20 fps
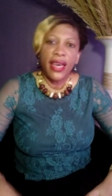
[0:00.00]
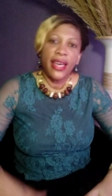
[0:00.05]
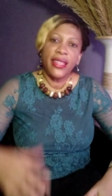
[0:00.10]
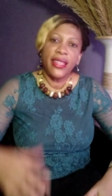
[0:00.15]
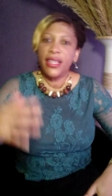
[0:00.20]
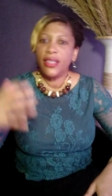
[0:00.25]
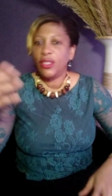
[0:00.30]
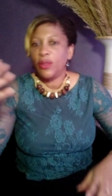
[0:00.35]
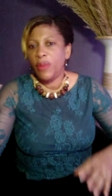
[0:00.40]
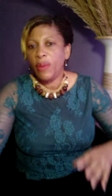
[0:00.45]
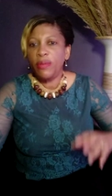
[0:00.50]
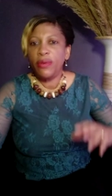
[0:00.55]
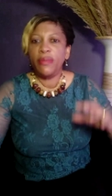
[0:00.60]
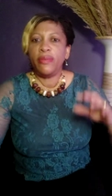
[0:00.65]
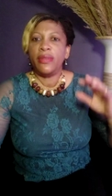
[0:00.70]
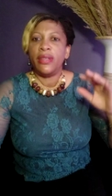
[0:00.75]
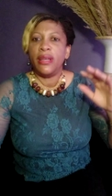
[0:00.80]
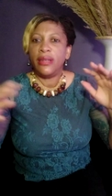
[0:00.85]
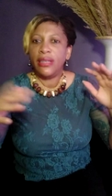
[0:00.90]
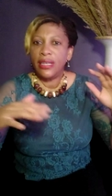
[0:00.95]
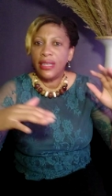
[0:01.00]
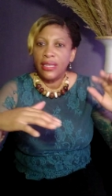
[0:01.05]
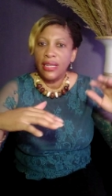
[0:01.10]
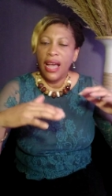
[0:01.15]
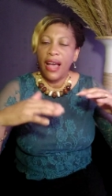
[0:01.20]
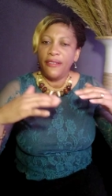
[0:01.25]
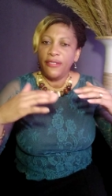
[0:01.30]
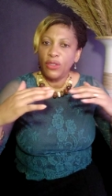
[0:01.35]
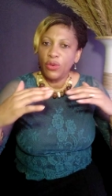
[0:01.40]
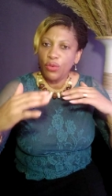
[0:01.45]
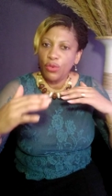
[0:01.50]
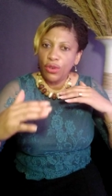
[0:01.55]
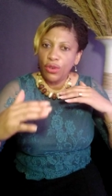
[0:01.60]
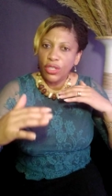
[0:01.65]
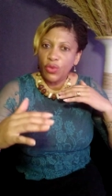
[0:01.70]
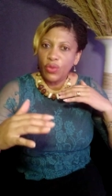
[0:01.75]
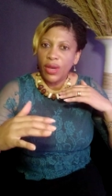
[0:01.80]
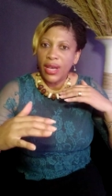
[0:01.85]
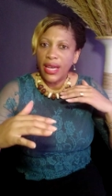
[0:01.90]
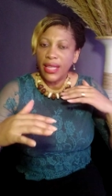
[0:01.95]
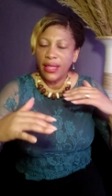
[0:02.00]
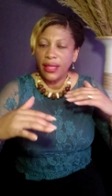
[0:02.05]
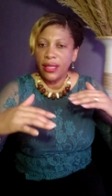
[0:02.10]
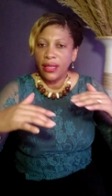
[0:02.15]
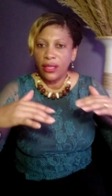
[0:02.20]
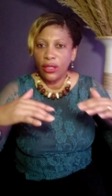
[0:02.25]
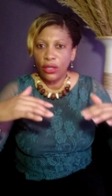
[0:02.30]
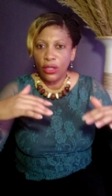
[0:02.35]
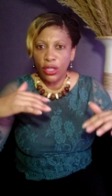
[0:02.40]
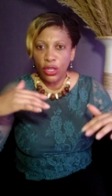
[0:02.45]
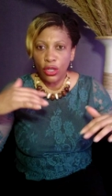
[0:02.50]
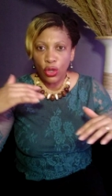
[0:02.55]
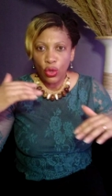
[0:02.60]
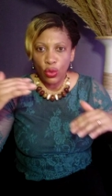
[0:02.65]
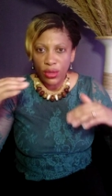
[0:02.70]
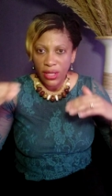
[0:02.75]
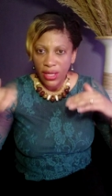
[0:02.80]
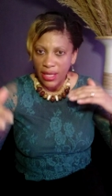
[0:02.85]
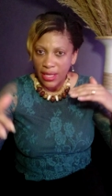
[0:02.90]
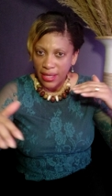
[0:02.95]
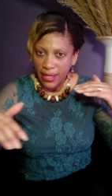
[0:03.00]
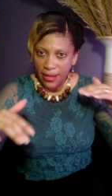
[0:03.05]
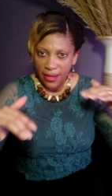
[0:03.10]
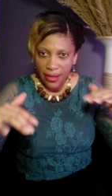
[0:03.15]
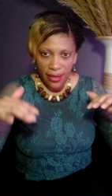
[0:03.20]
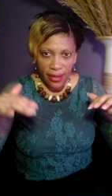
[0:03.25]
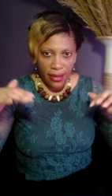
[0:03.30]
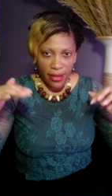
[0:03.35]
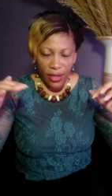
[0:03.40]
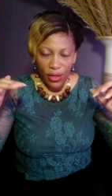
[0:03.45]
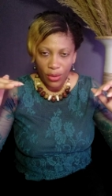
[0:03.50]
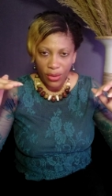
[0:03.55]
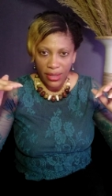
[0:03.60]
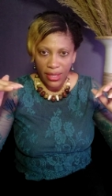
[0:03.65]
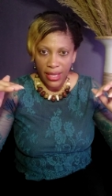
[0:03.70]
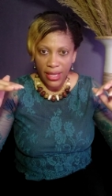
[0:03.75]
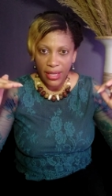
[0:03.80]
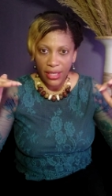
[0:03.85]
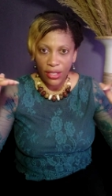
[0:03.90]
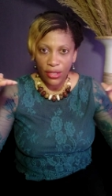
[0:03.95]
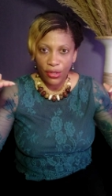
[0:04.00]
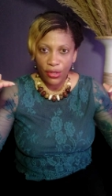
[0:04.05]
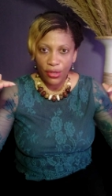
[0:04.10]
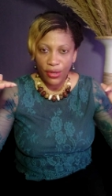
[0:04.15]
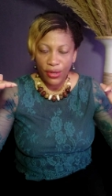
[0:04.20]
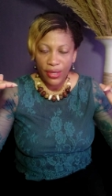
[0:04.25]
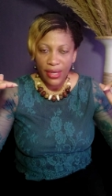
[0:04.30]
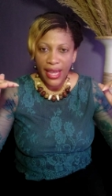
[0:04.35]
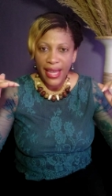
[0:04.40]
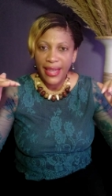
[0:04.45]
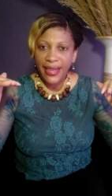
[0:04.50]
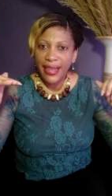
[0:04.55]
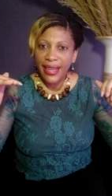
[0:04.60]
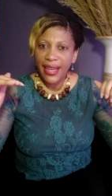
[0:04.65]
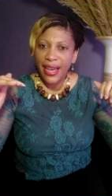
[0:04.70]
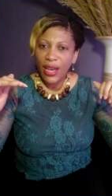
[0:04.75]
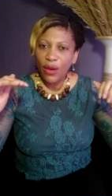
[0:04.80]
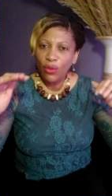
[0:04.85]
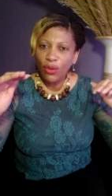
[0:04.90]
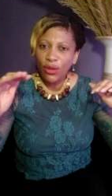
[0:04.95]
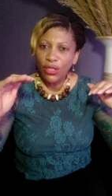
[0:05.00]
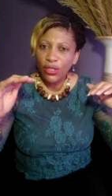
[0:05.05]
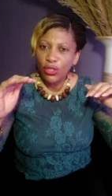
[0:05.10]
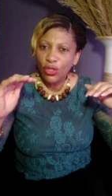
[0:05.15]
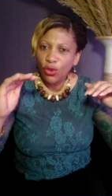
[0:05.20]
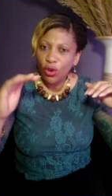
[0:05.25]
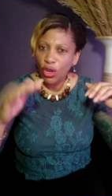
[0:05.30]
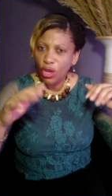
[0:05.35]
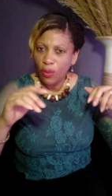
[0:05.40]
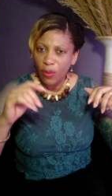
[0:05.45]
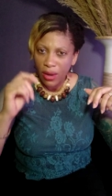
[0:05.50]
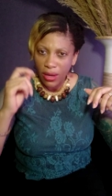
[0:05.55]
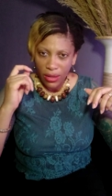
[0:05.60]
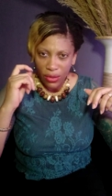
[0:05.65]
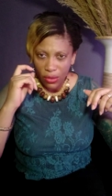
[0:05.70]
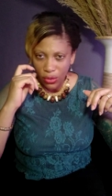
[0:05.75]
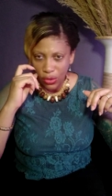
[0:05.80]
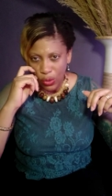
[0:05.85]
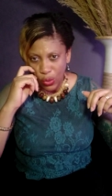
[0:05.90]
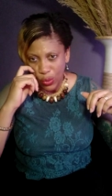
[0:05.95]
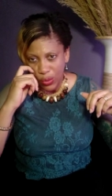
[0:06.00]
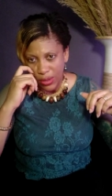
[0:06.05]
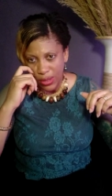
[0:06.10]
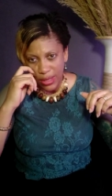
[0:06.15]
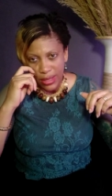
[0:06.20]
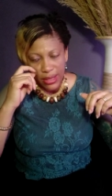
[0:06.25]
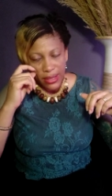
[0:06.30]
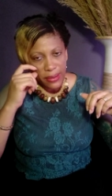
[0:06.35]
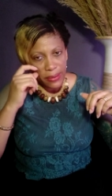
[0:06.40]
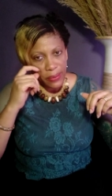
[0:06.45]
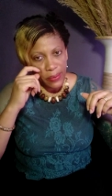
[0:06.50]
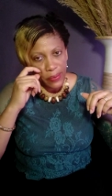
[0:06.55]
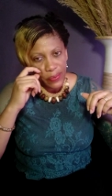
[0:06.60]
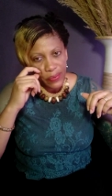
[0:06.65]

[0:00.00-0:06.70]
And then afterwards we had the looters, take a turn. And I want to talk about those looters.